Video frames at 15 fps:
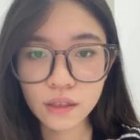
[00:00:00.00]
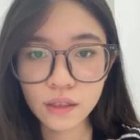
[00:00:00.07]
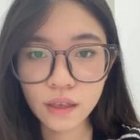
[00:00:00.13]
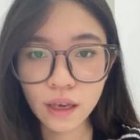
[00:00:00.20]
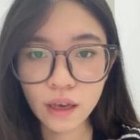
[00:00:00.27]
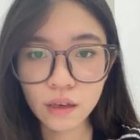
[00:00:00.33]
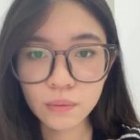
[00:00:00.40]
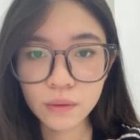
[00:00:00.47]
the
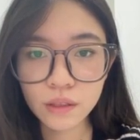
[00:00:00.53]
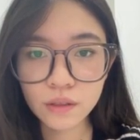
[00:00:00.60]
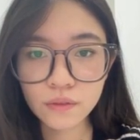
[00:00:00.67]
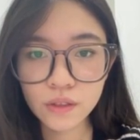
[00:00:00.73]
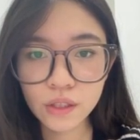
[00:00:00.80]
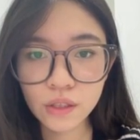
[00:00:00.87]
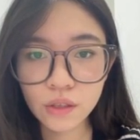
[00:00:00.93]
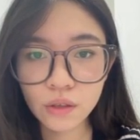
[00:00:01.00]
help of
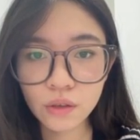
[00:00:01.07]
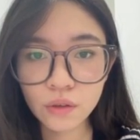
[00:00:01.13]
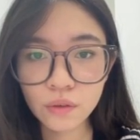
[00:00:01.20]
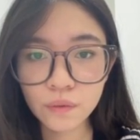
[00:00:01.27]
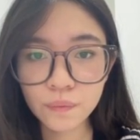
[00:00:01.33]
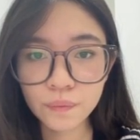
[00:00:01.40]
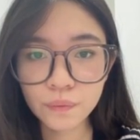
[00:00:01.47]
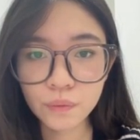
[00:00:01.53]

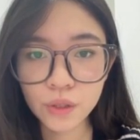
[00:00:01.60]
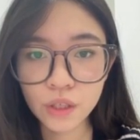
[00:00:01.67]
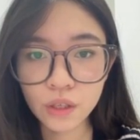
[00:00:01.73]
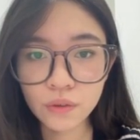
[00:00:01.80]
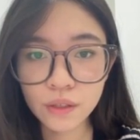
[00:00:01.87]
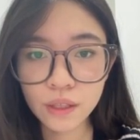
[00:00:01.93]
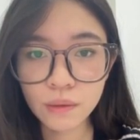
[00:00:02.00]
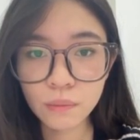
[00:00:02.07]
digital
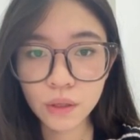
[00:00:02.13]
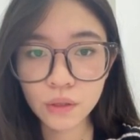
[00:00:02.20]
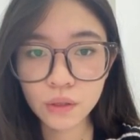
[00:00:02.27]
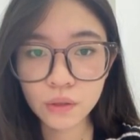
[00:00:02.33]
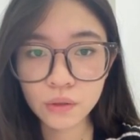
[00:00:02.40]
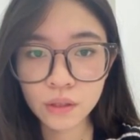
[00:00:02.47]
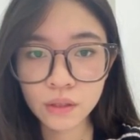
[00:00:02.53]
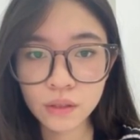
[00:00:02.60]
maturity
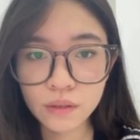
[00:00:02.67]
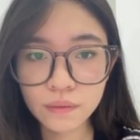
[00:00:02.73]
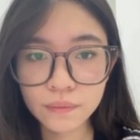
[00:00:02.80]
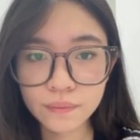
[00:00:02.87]
models.